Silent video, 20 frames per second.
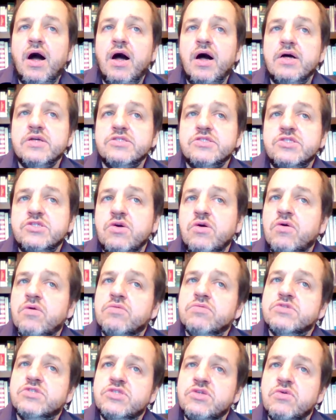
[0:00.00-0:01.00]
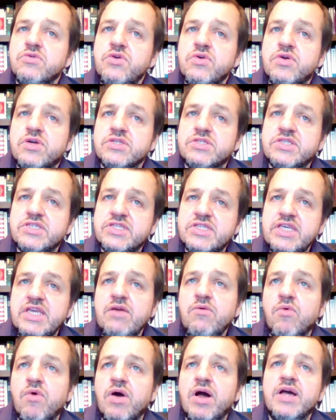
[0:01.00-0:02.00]
So you could see
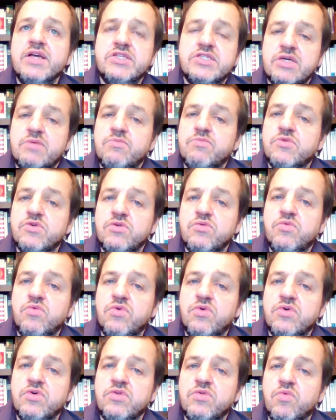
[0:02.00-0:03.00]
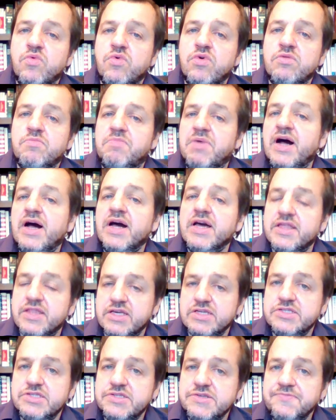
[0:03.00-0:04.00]
why someone would buy
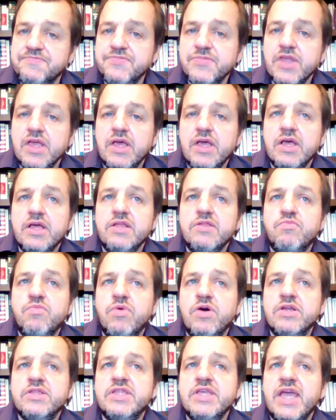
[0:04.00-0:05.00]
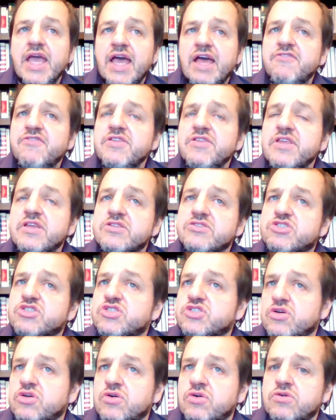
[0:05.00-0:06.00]
this. But the evidence
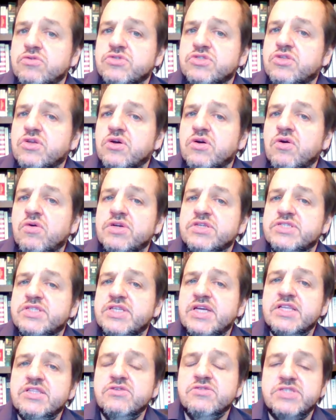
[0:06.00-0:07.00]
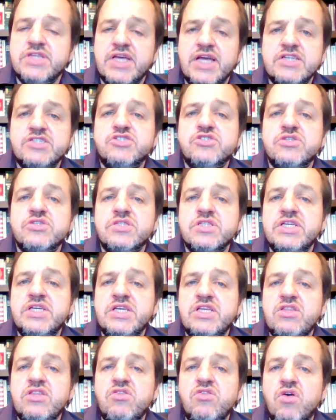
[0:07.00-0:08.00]
shows, though, is that there's
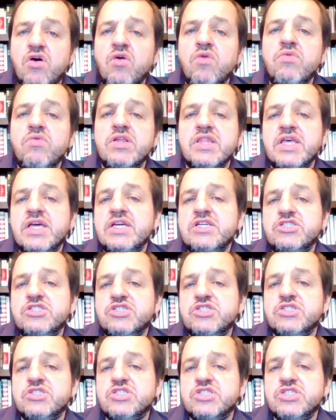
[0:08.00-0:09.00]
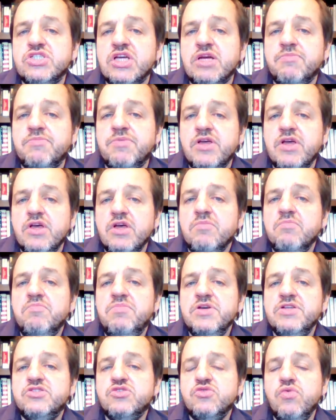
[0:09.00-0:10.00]
actually no relationship
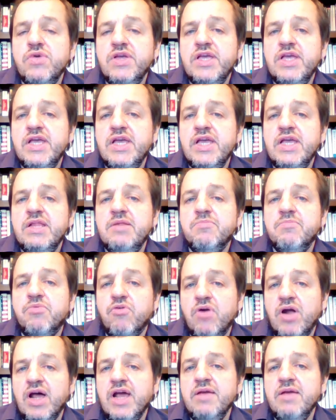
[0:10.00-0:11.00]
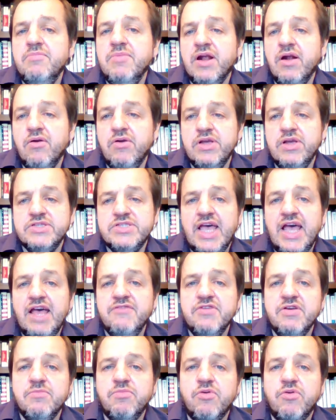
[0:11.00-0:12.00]
between primaries,
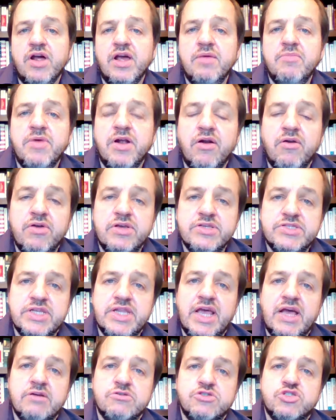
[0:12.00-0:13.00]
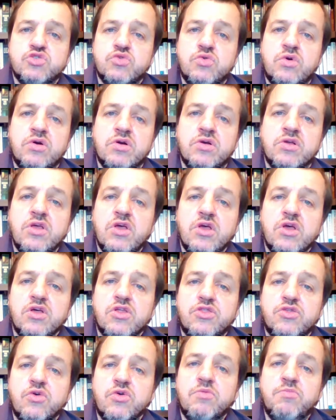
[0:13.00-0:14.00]
having primaries, and how strong
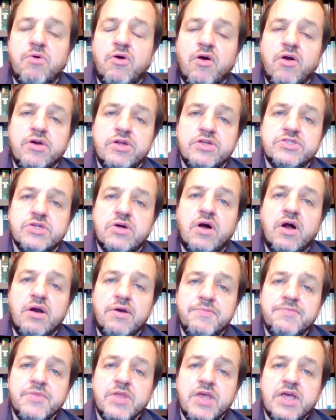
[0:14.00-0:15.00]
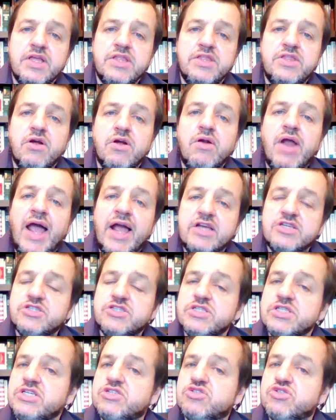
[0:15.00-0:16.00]
third parties are. They're
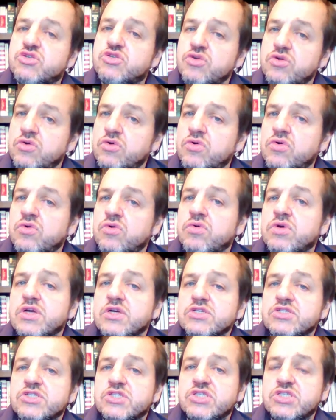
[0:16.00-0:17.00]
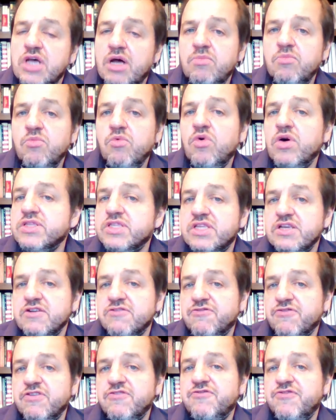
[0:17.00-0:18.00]
actually two somewhat
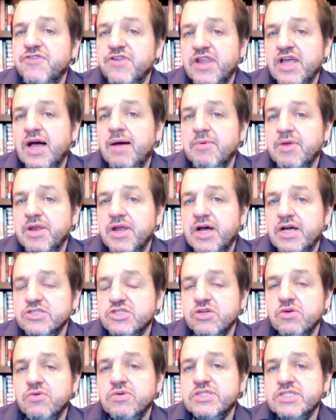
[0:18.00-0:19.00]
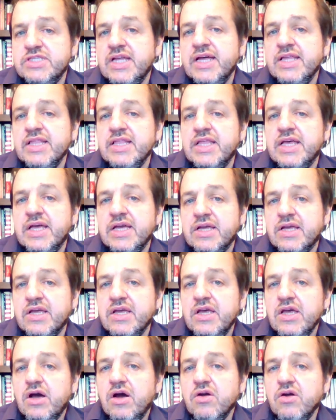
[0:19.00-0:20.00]
different phenomena. So it's not like
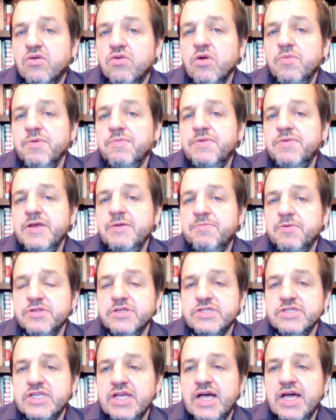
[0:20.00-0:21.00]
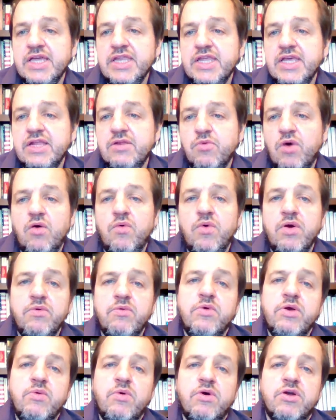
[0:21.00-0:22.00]
a group of people decided, well,
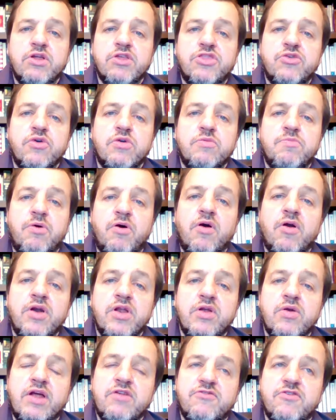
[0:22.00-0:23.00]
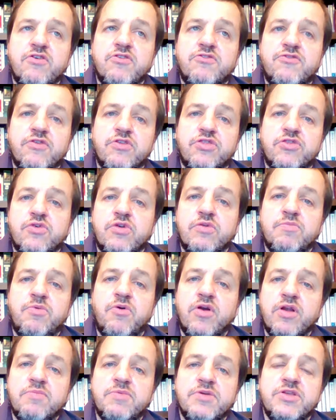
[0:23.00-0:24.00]
we want a third party, or I'd vote for a third
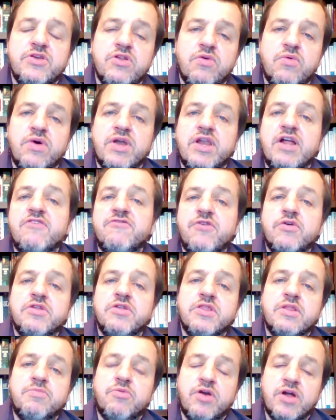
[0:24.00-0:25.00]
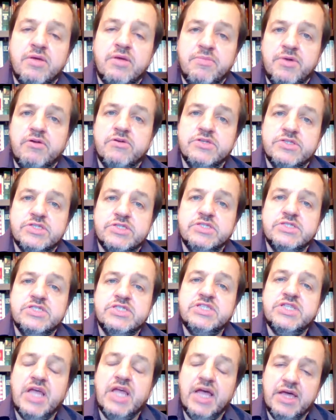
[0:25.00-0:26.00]
party, but you know what, I'll vote in the primaries
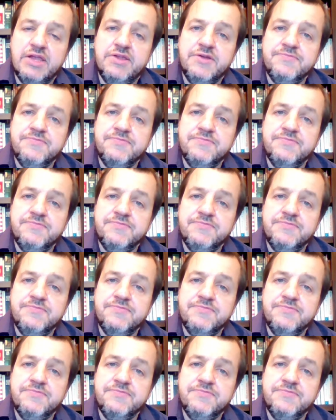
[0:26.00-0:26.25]
instead.